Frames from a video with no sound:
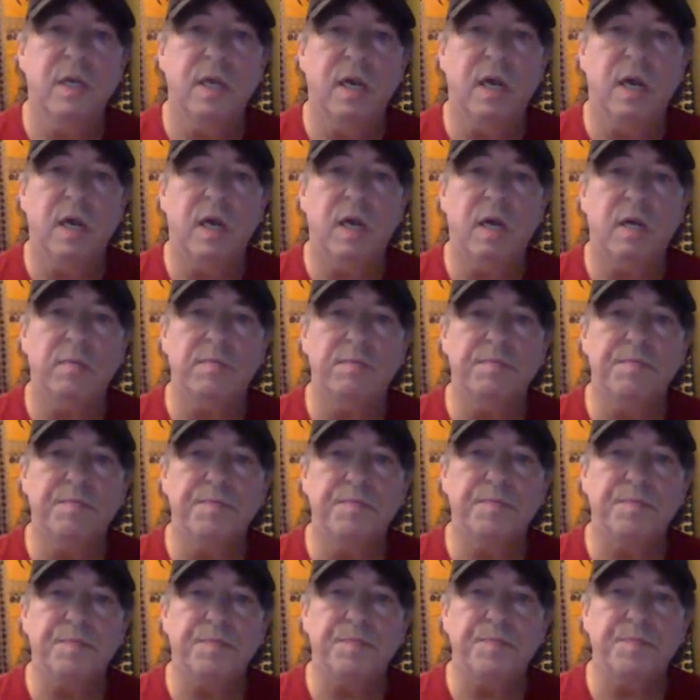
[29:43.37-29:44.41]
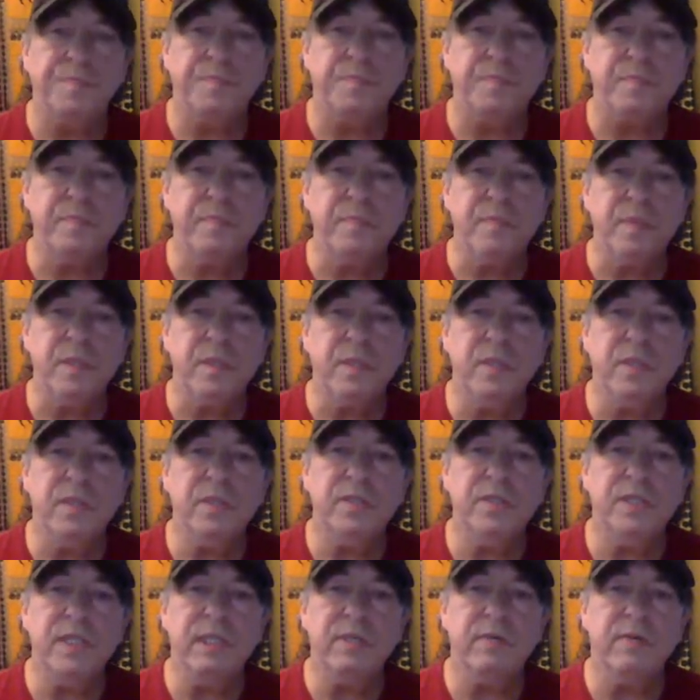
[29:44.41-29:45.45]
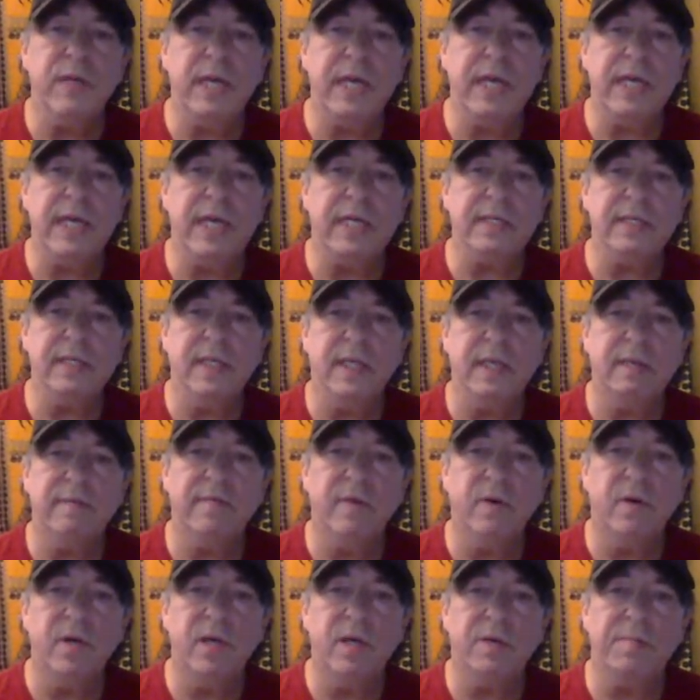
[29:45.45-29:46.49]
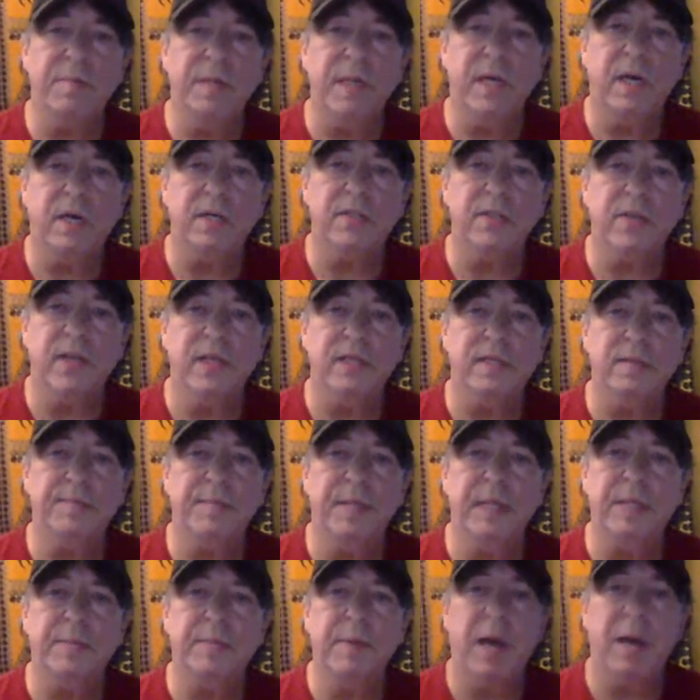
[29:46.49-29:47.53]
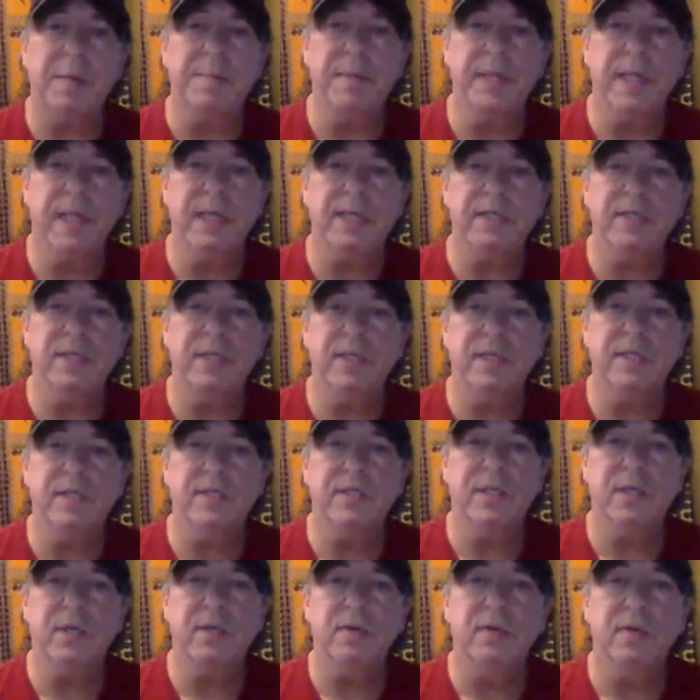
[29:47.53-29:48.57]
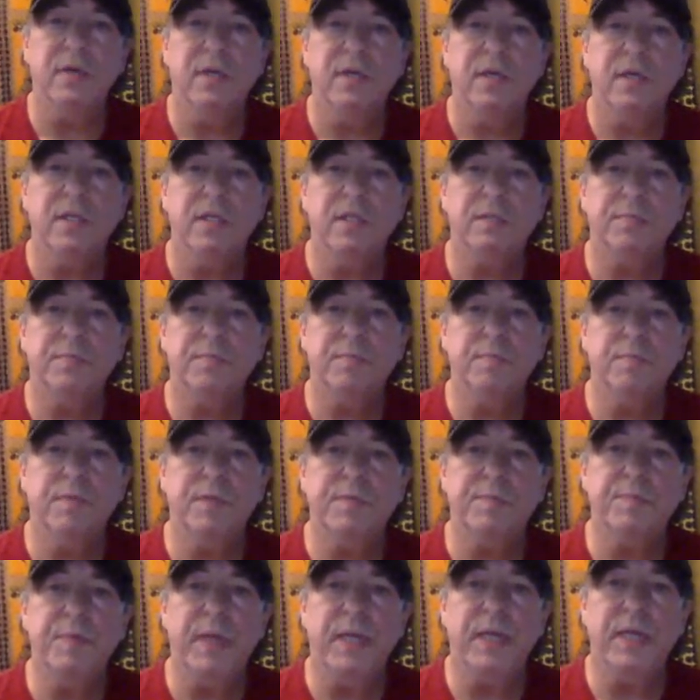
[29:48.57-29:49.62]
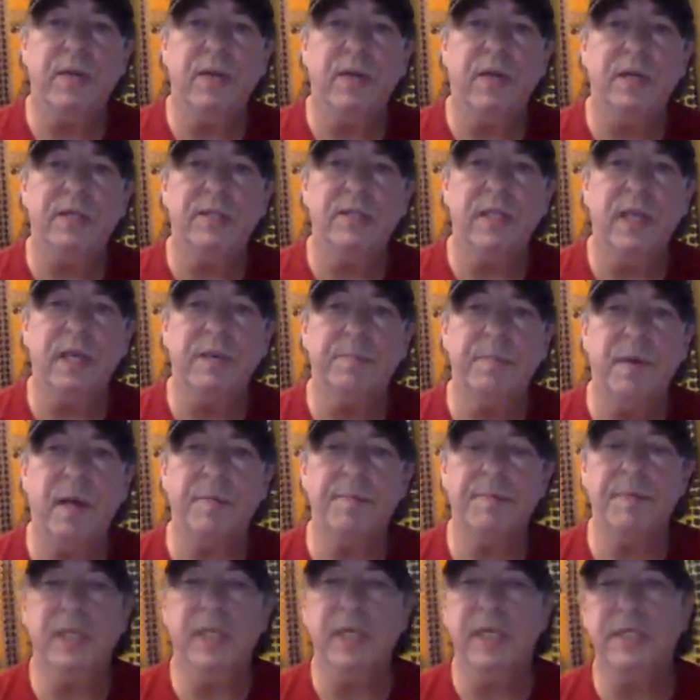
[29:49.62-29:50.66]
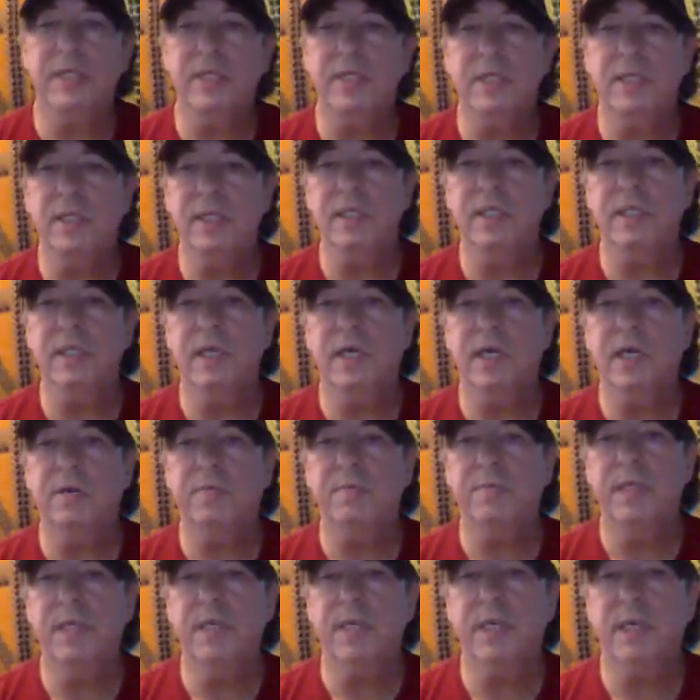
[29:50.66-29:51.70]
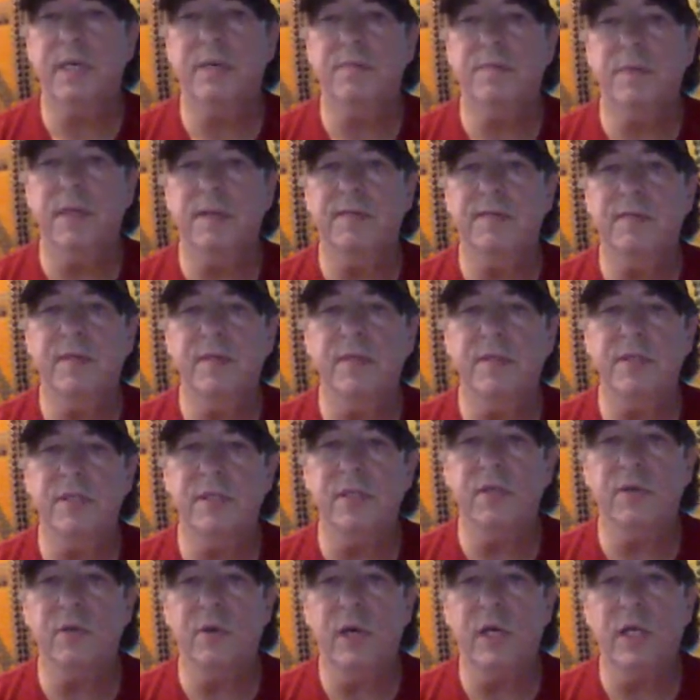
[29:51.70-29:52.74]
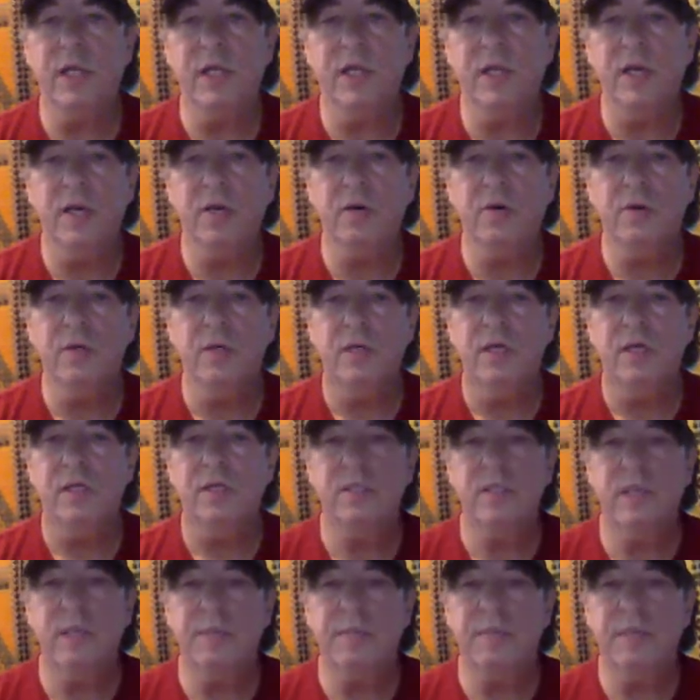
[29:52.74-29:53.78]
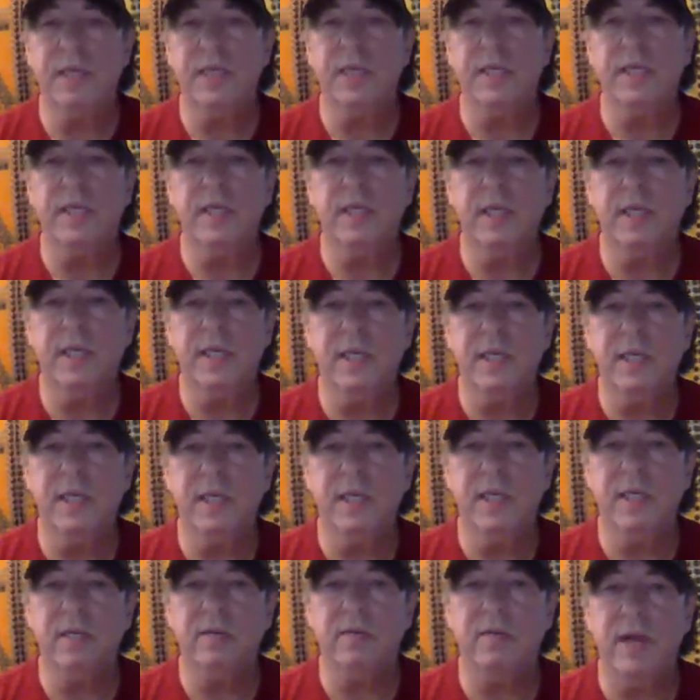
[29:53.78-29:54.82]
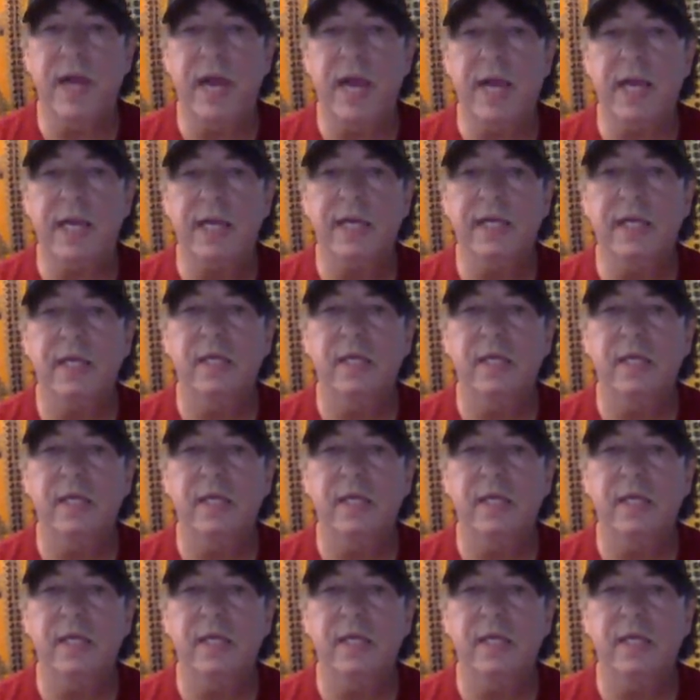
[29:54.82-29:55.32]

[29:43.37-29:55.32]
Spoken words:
You can see Iran has a lot of oil, but it also has a big population, and so spread across that population, the income level is still quite low. Same thing in Iraq.